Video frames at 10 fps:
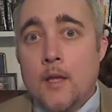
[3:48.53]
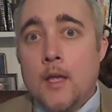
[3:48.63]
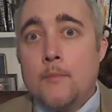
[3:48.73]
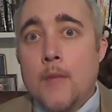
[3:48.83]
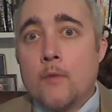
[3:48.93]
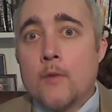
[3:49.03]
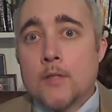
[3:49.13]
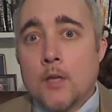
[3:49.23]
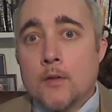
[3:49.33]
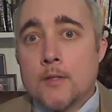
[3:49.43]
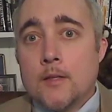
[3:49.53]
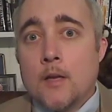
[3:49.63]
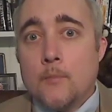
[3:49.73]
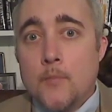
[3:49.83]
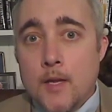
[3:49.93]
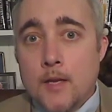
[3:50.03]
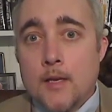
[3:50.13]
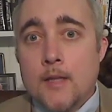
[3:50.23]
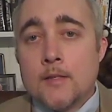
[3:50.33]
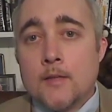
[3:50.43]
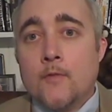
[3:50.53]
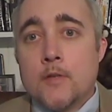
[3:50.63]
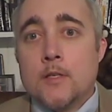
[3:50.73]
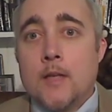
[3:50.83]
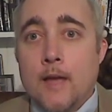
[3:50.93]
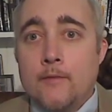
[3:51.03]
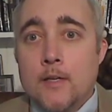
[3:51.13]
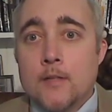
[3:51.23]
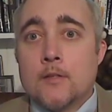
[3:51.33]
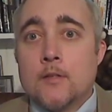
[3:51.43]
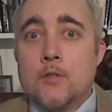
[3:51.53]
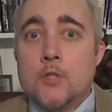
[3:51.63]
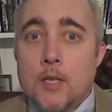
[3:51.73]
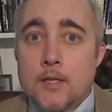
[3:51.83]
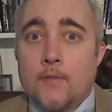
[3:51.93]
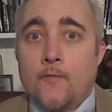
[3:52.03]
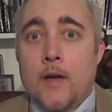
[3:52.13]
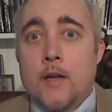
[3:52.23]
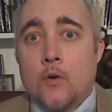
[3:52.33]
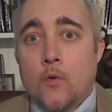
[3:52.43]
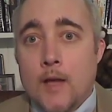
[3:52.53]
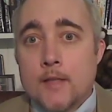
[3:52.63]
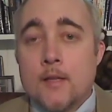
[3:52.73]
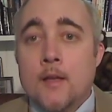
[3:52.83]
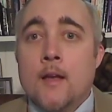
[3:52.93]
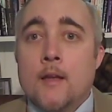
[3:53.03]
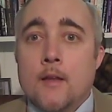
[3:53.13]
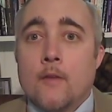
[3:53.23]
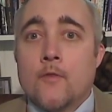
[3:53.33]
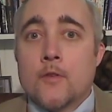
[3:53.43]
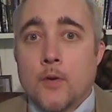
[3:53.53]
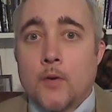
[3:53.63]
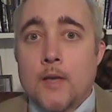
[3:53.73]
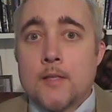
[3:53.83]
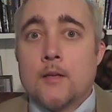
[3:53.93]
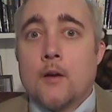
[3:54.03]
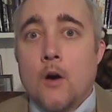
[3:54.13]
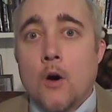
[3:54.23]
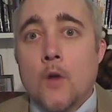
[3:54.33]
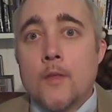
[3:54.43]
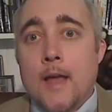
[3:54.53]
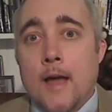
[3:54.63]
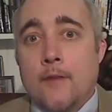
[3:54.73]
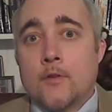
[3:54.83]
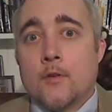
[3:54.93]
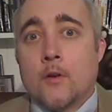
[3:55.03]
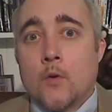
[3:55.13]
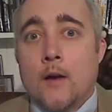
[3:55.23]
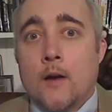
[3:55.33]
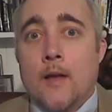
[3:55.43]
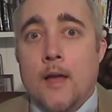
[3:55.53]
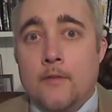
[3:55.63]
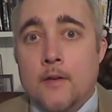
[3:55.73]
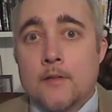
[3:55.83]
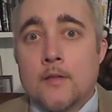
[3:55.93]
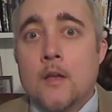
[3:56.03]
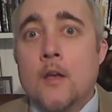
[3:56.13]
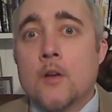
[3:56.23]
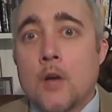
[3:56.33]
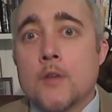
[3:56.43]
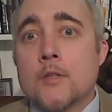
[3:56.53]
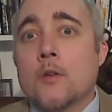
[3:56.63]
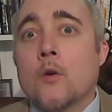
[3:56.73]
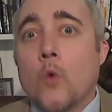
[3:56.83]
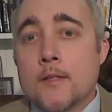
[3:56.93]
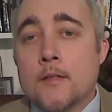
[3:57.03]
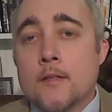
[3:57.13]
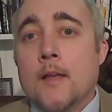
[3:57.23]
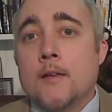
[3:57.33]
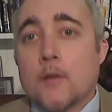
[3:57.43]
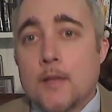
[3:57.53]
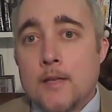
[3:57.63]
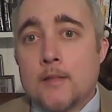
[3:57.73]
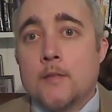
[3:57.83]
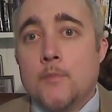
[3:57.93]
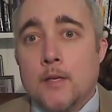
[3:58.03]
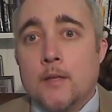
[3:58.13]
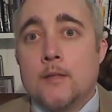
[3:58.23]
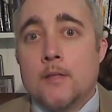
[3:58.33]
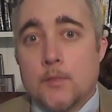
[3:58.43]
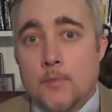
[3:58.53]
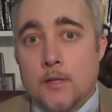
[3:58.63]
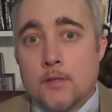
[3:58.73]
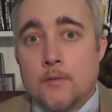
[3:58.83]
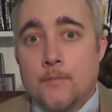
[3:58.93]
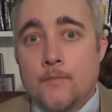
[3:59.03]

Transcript: It may result in there being insufficient evidence to justify your arrest and therefore suppressing all the after acquired evidence, causing your arrest and your case to be dismissed.